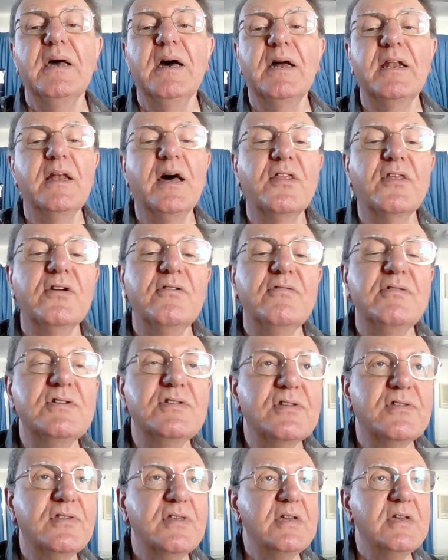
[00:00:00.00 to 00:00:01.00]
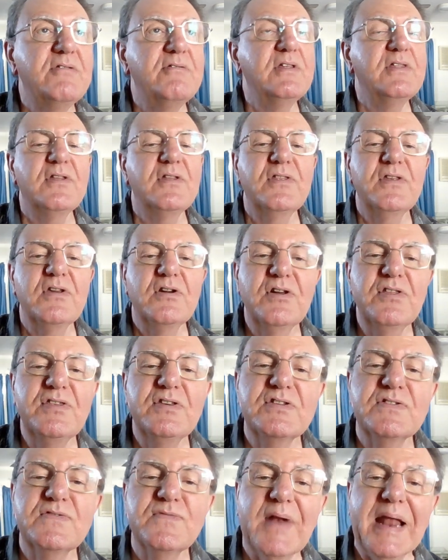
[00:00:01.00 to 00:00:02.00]
Another is the theory that the Earth
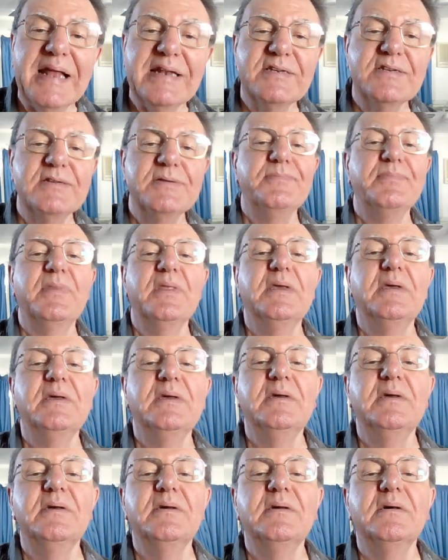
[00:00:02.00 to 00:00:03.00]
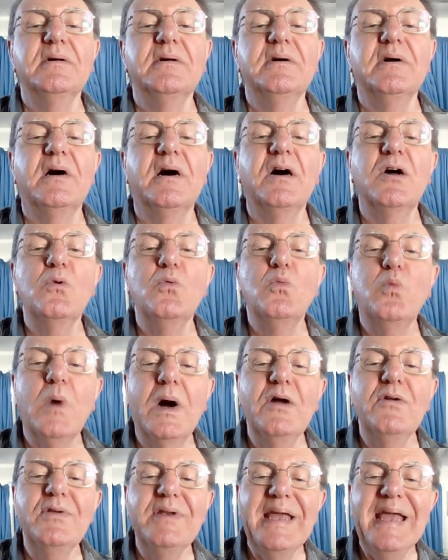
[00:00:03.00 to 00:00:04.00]
is flat. I
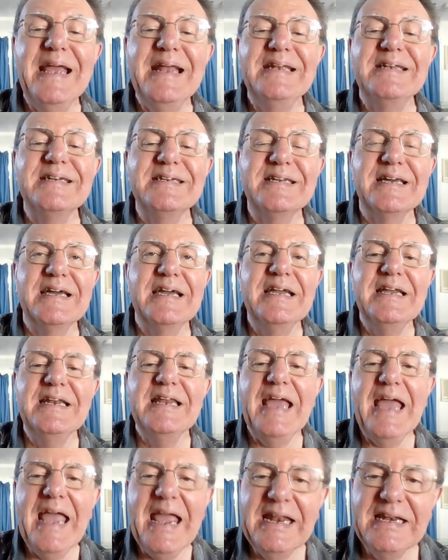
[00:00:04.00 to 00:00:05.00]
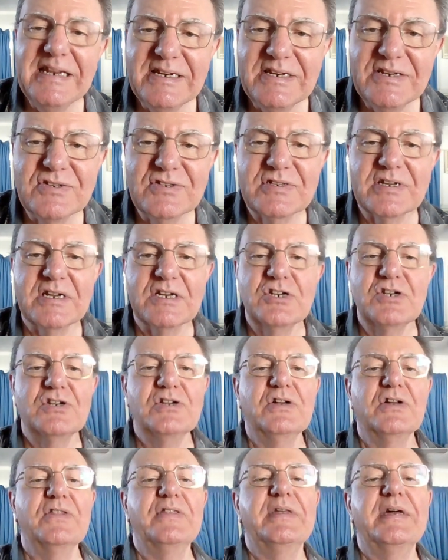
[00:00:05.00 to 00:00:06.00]
won't entertain any
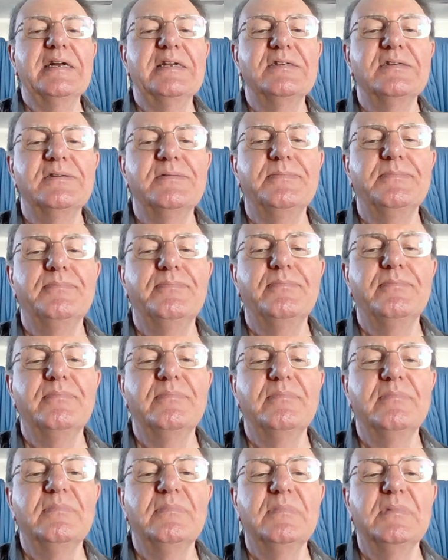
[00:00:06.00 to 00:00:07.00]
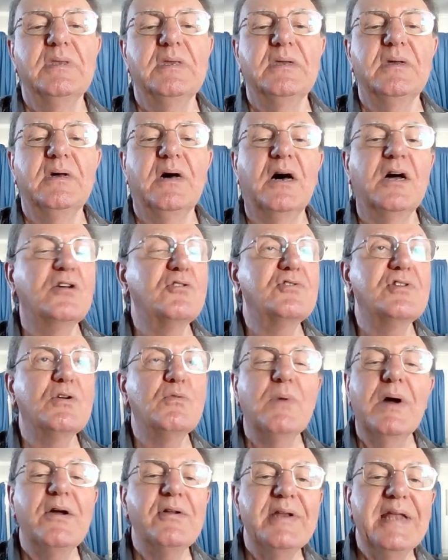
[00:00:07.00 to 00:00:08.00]
discussion on that. I also
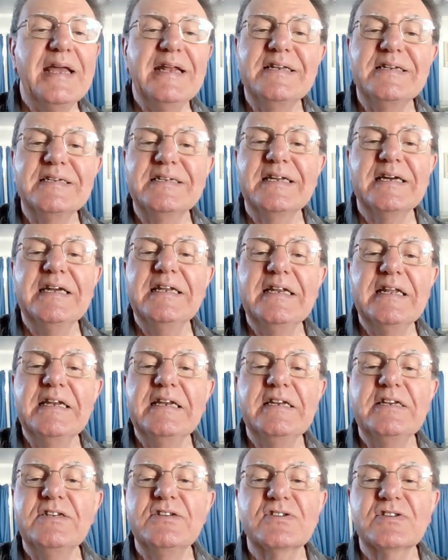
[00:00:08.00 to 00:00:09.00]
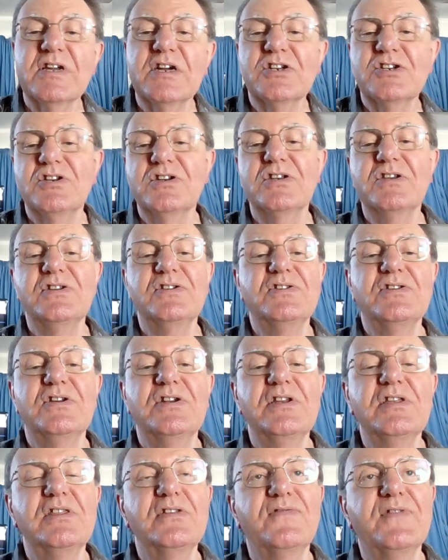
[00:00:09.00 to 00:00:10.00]
won't entertain any discussion
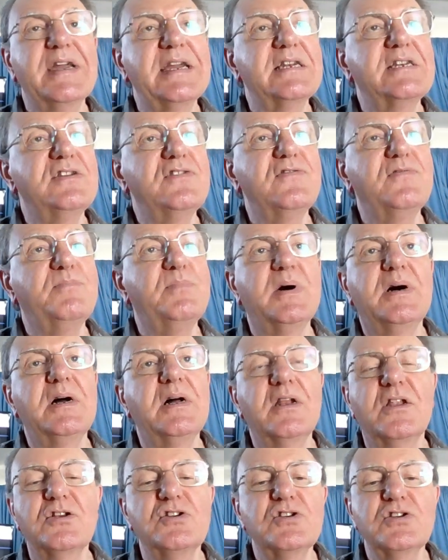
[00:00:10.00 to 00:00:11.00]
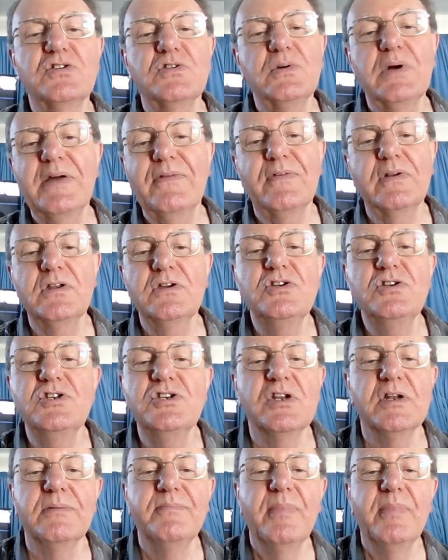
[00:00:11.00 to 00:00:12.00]
concerning the fact of biological
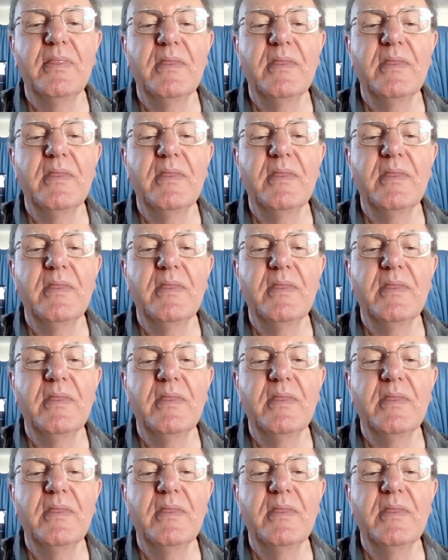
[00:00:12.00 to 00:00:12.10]
evolution.